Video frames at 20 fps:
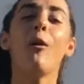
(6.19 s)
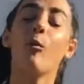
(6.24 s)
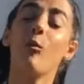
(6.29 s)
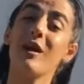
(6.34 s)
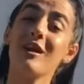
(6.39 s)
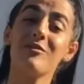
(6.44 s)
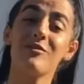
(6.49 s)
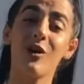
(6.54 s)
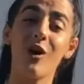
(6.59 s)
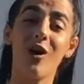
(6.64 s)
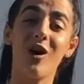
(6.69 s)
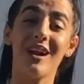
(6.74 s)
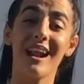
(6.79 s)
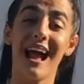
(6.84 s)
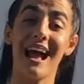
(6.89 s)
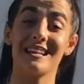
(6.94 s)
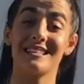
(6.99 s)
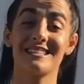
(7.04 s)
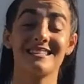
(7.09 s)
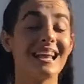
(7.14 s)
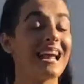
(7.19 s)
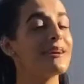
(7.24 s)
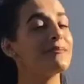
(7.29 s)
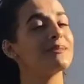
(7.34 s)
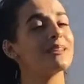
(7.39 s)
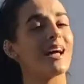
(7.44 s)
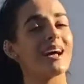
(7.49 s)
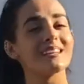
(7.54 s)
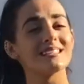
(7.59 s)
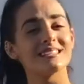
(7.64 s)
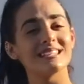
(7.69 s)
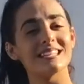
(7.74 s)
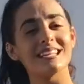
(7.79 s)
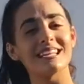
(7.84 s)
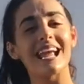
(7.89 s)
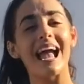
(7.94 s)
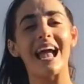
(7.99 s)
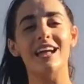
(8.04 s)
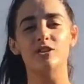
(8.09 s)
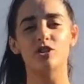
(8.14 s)
We've got a
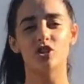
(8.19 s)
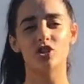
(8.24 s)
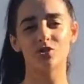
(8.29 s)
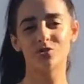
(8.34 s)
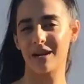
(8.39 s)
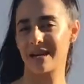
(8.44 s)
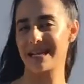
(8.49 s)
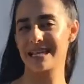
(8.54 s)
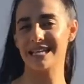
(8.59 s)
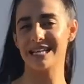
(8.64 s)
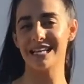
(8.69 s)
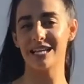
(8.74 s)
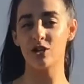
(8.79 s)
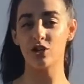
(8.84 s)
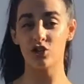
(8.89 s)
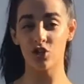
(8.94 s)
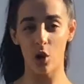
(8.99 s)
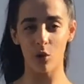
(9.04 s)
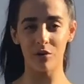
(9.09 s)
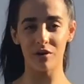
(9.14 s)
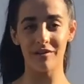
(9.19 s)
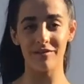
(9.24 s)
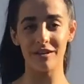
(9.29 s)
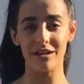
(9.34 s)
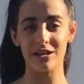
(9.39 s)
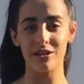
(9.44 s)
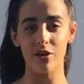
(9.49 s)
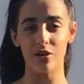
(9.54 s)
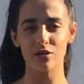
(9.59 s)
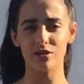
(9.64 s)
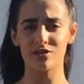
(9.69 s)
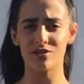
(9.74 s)
stabilizing and strengthening shoulder video,